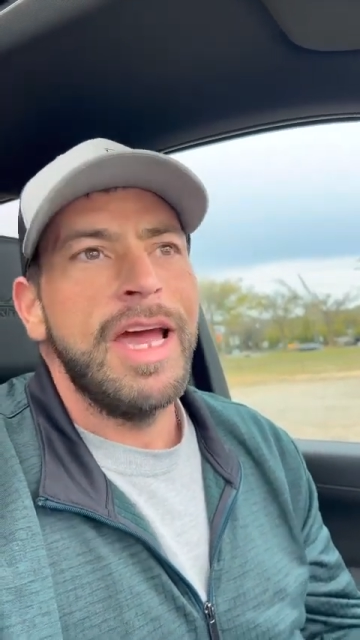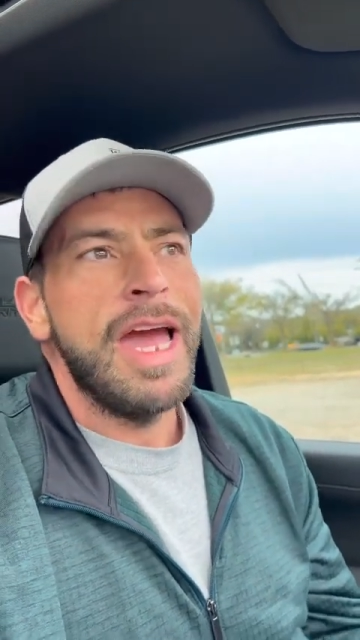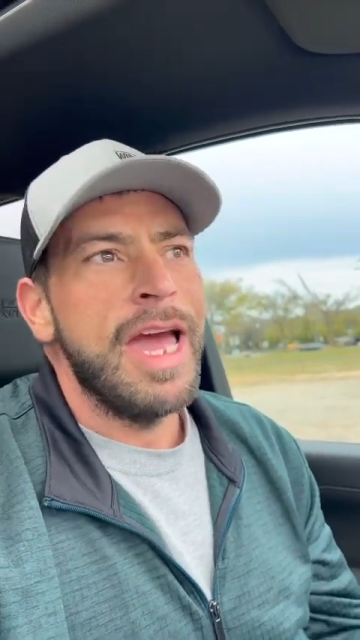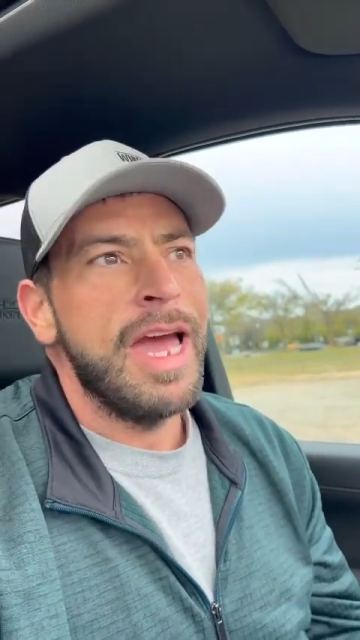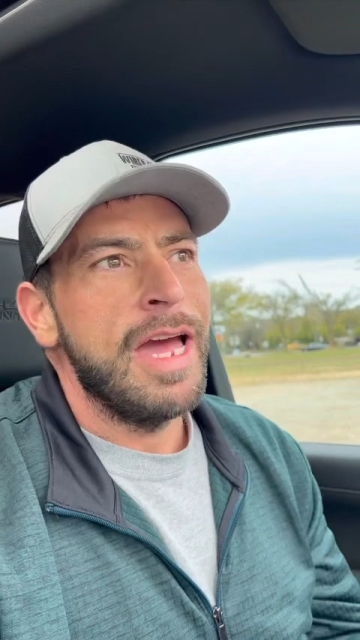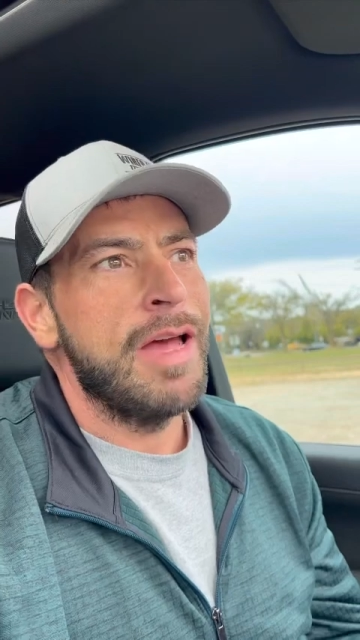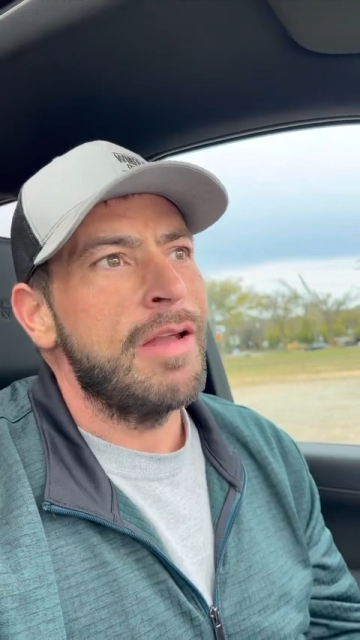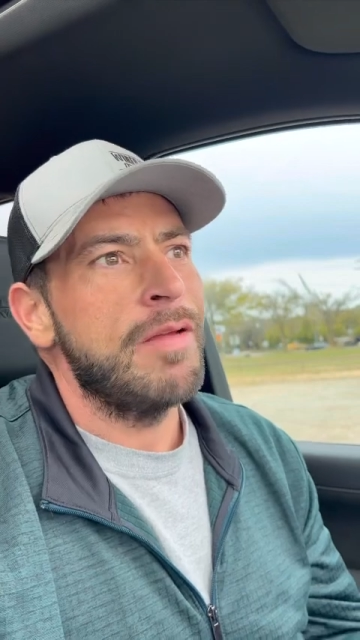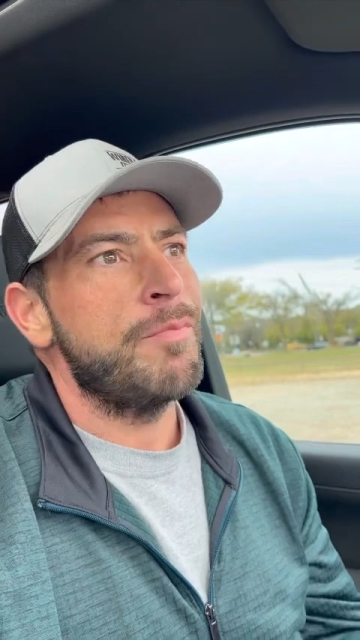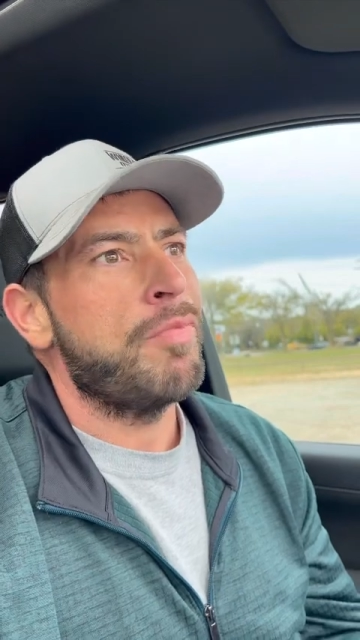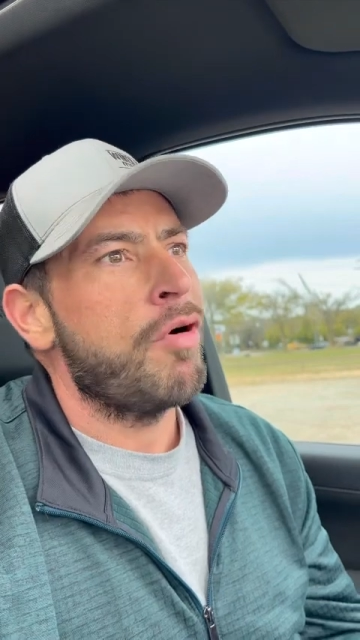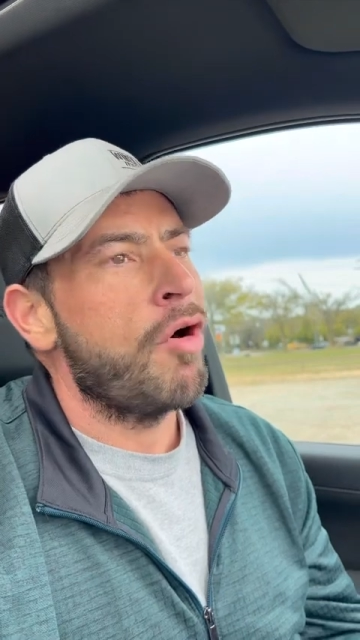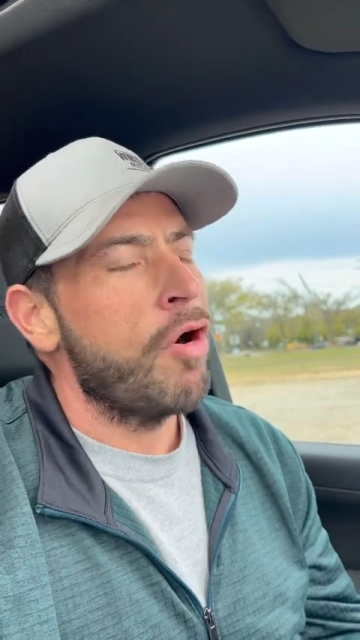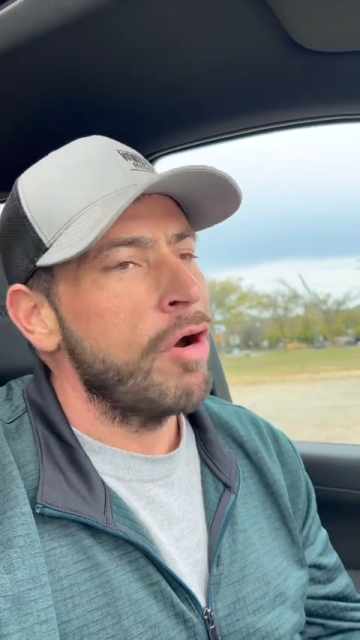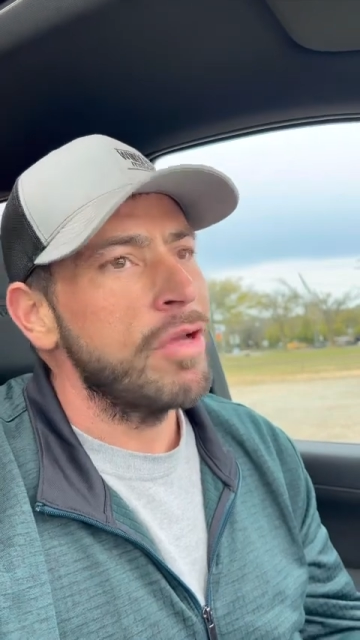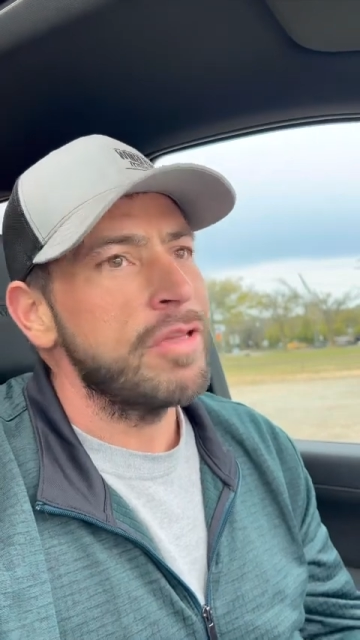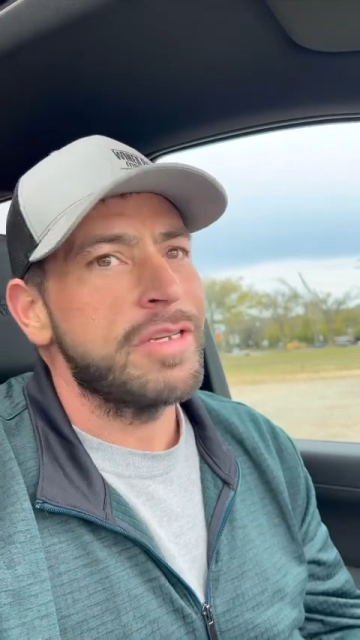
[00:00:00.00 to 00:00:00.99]
and
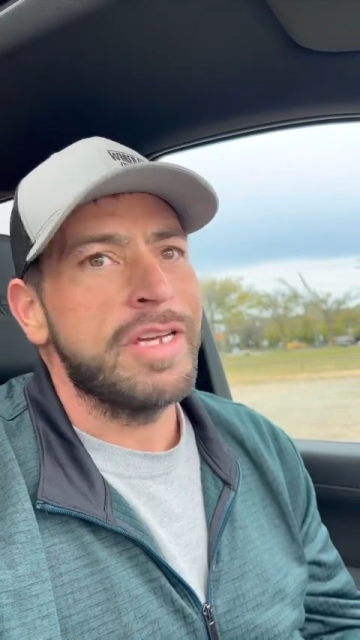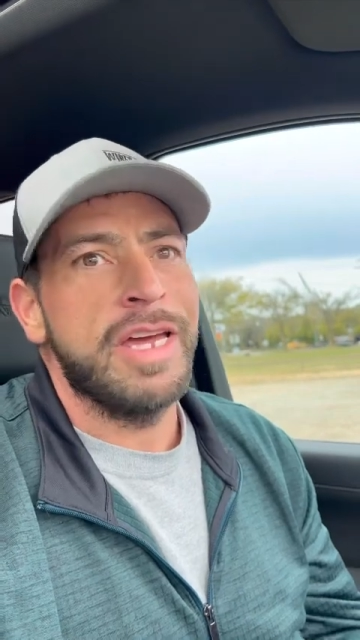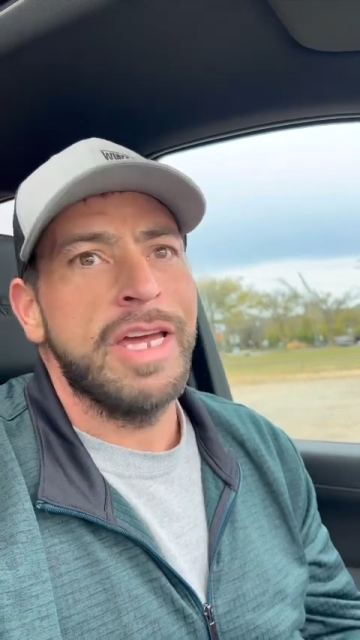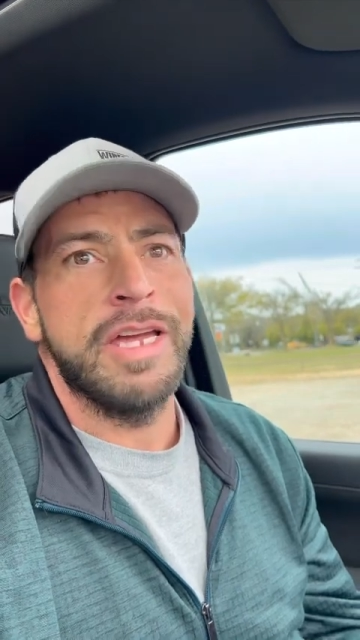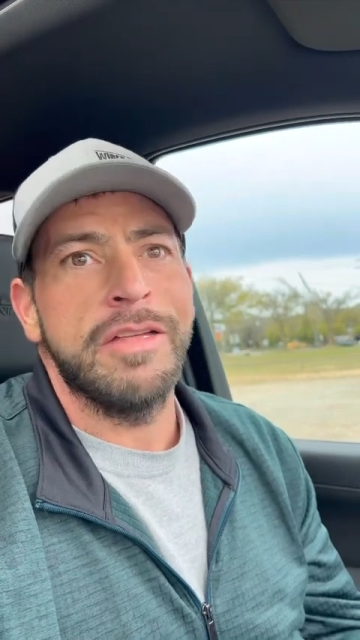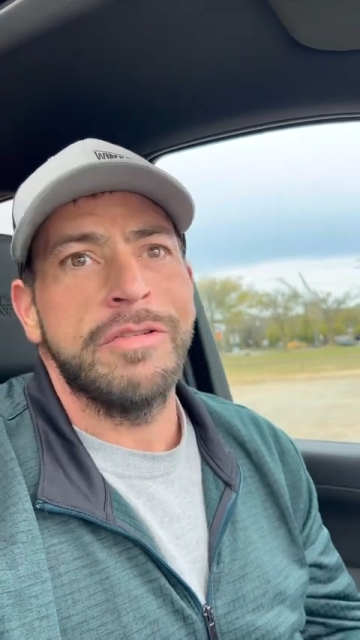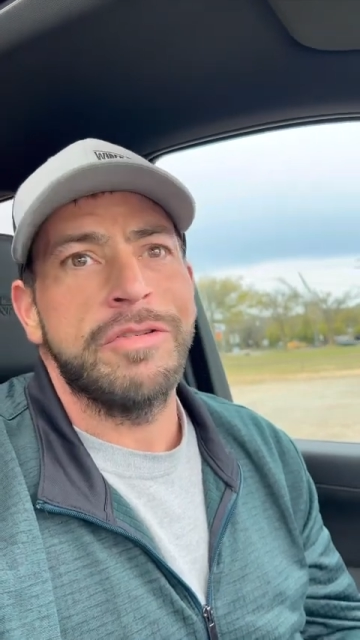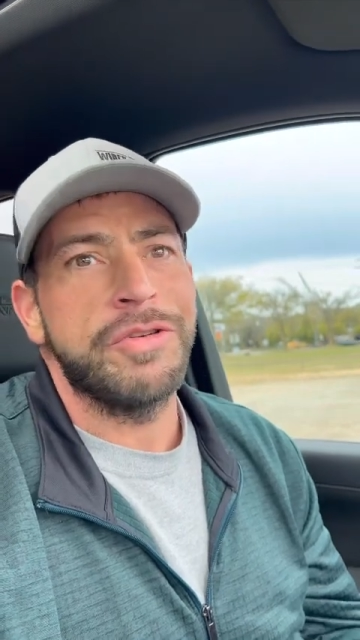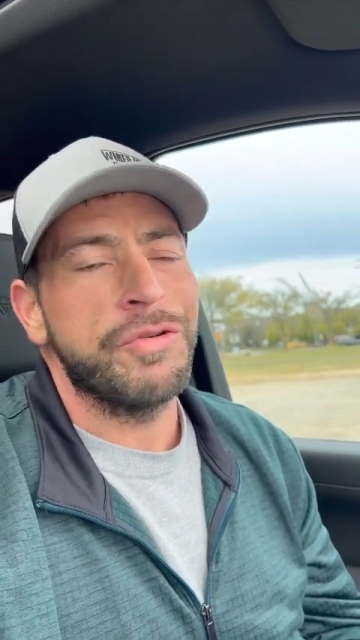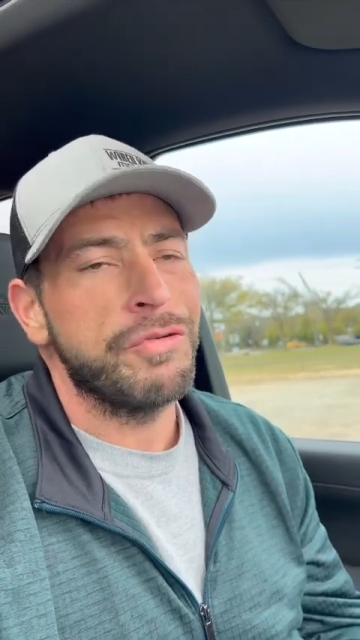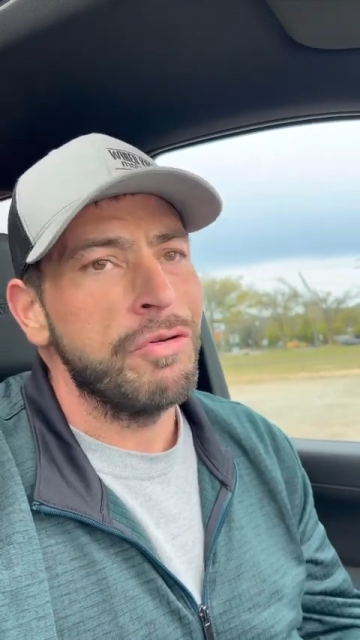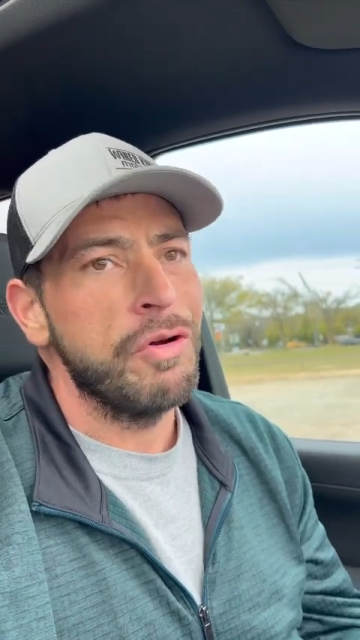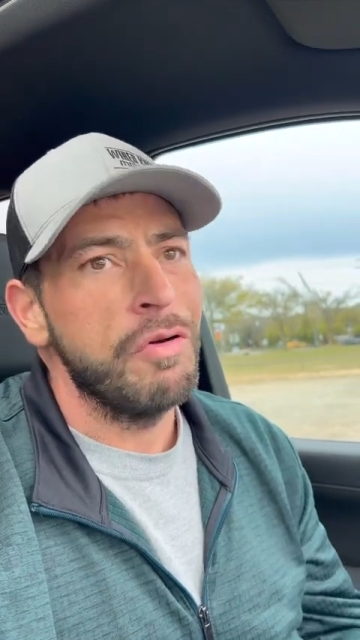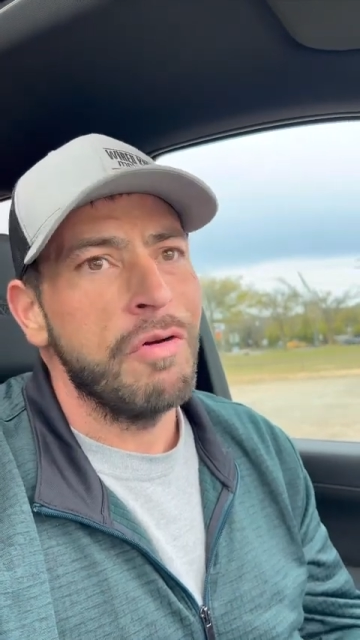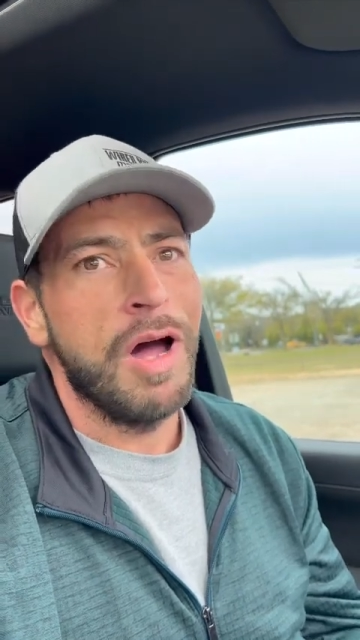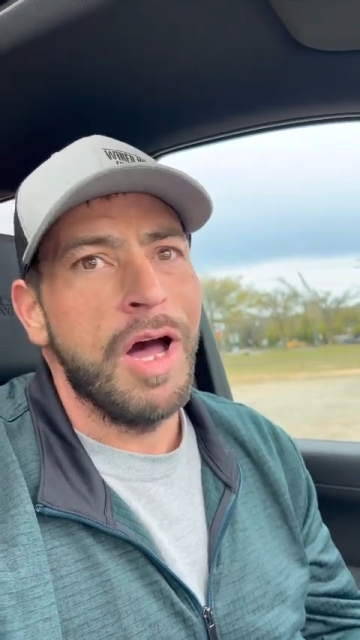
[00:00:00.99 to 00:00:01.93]
parts can screw